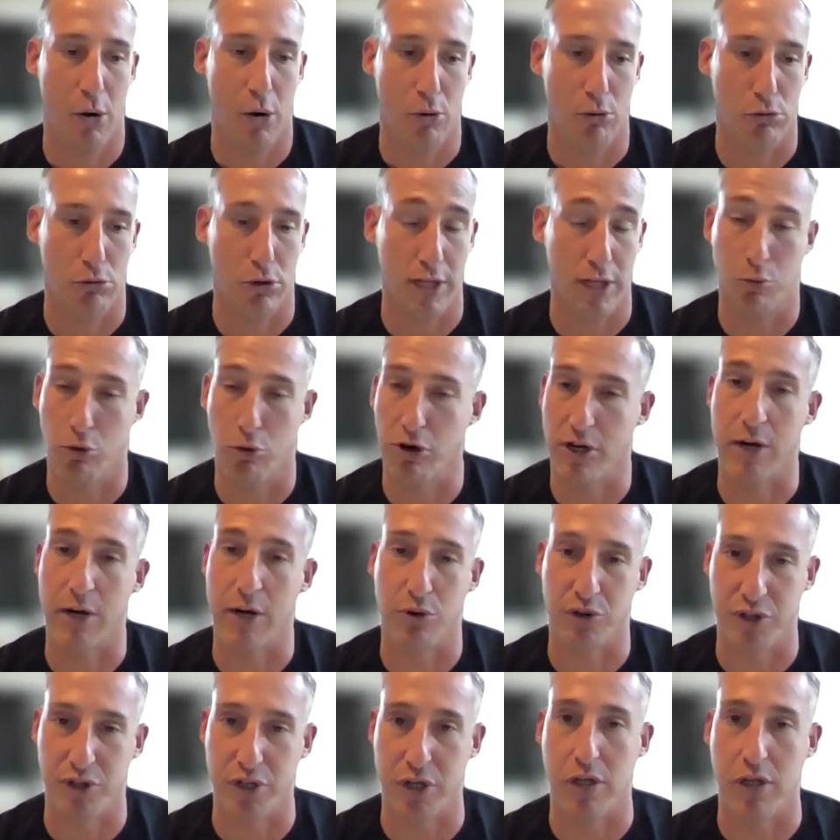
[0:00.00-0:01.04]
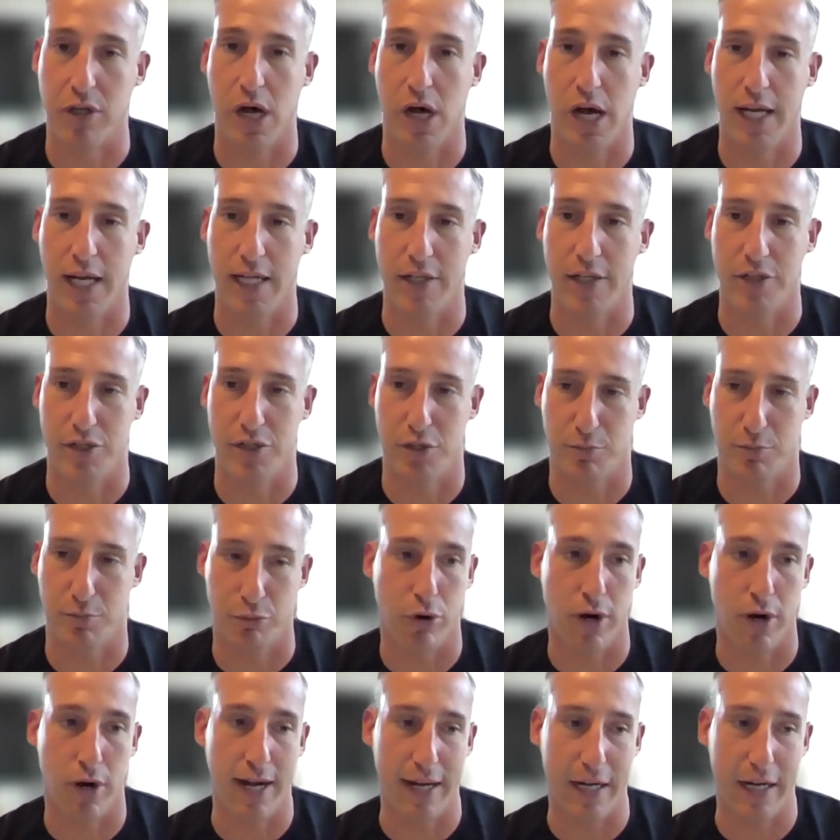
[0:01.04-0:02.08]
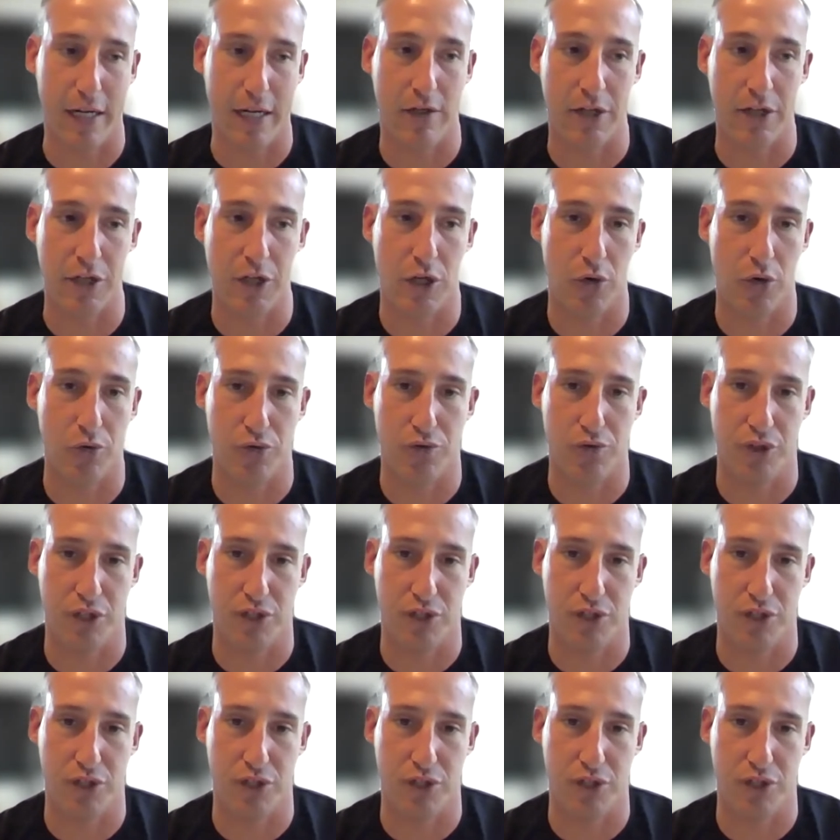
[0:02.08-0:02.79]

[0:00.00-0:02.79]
really working with clients to bring, the